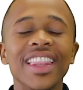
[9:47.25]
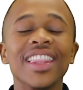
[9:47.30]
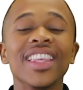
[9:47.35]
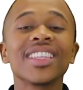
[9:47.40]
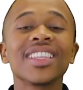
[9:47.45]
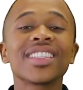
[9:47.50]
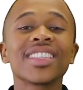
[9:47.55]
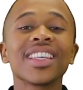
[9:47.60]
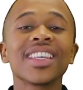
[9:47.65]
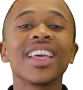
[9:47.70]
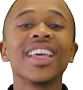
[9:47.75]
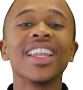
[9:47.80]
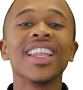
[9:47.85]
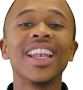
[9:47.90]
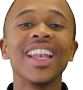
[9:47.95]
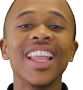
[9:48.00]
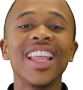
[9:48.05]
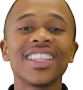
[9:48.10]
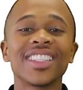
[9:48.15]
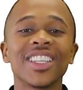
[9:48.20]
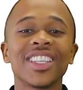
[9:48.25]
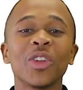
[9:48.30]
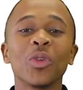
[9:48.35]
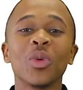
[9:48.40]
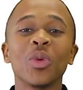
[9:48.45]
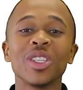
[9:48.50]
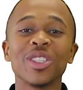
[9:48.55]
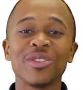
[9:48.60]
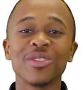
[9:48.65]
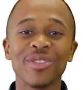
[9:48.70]
This lesson
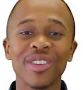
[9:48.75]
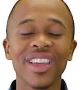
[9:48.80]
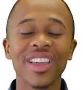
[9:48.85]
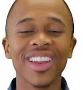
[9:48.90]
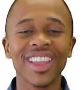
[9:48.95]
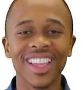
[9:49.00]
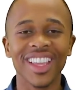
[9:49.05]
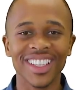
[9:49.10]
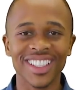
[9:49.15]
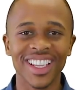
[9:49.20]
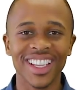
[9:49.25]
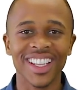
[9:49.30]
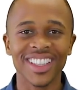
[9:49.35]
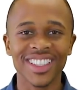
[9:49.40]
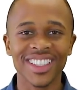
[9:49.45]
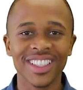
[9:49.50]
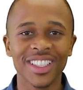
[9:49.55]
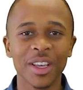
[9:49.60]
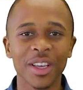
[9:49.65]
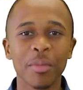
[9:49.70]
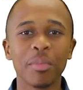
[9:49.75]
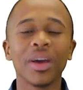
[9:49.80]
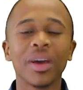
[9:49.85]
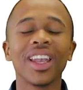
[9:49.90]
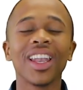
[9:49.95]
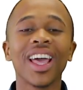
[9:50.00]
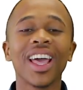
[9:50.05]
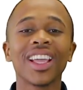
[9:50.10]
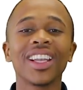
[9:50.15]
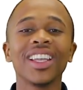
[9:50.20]
was very intense, but
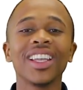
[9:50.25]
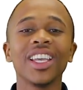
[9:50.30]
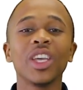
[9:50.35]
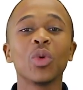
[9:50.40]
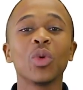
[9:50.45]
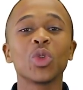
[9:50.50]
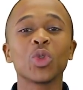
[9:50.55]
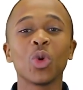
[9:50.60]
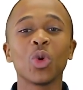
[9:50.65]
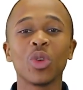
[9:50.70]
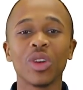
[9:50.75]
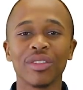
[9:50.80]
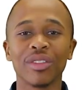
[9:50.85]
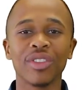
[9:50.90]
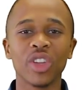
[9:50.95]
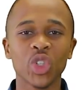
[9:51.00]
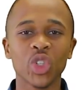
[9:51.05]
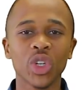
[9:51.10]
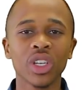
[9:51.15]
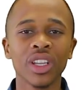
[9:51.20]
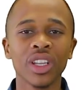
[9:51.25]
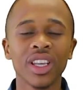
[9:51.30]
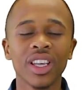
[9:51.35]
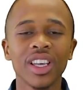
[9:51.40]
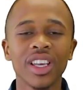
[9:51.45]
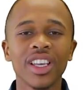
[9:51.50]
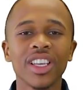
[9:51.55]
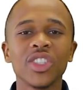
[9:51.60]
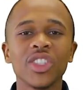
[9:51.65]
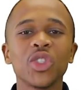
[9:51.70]
luckily it was all revision.
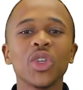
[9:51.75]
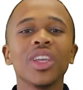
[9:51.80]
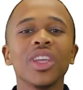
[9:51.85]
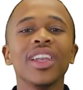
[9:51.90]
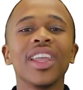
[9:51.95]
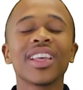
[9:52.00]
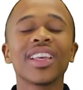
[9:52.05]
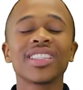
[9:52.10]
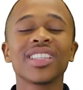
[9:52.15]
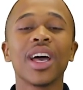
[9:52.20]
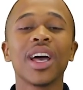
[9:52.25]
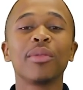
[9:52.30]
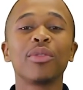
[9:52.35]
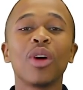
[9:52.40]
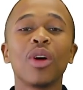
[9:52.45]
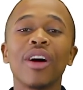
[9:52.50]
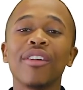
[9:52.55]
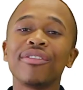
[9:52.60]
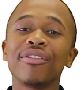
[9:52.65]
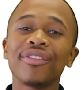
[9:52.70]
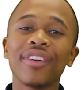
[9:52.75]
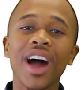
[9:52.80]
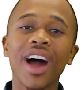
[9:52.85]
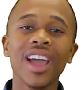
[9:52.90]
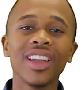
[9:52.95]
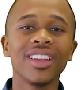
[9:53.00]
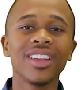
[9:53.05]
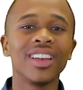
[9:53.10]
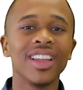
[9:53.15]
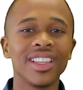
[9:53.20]
See you next time for our
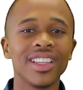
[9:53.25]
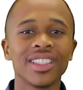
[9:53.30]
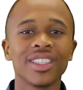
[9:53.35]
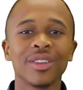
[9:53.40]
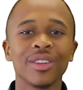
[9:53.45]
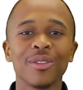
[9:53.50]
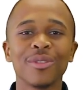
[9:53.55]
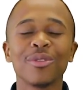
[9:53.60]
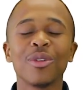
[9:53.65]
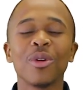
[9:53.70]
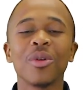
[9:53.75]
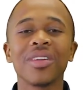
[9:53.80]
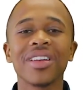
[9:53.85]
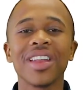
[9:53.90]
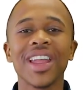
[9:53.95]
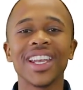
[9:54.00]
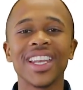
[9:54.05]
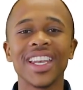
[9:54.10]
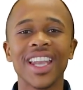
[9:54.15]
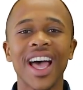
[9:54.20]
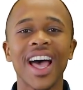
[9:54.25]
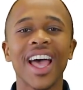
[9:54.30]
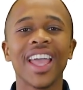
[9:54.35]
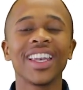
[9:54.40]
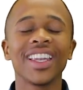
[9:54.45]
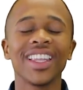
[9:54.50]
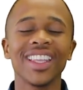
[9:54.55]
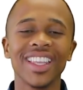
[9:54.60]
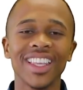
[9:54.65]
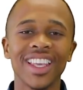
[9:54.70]
final lesson for grade
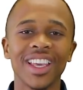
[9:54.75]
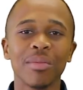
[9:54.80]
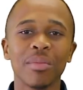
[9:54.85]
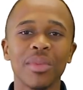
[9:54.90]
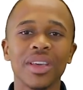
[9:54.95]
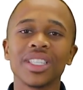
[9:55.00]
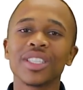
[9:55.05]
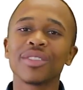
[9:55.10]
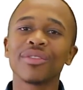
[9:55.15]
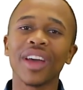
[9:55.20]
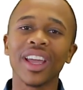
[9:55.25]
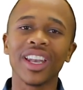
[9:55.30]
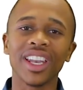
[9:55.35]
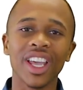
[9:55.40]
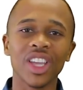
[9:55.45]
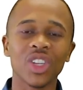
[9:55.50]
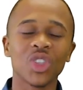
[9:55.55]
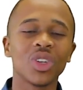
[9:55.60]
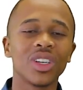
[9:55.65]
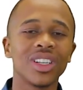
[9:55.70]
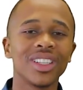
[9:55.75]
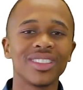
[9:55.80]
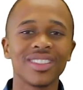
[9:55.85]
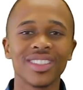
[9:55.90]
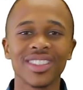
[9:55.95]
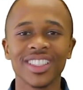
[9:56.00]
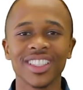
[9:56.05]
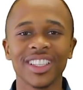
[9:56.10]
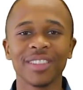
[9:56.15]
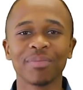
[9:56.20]
9 EMS financial
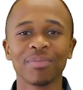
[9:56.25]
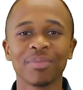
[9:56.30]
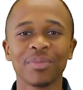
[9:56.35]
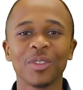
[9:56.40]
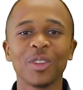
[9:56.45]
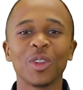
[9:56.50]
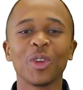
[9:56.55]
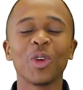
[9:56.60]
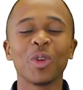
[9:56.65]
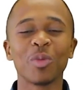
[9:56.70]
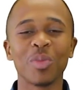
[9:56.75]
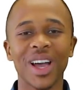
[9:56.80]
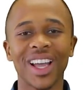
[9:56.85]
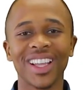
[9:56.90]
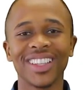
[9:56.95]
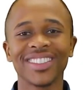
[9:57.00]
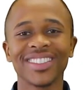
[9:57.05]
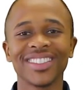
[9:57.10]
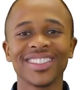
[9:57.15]
literacy. Goodbye.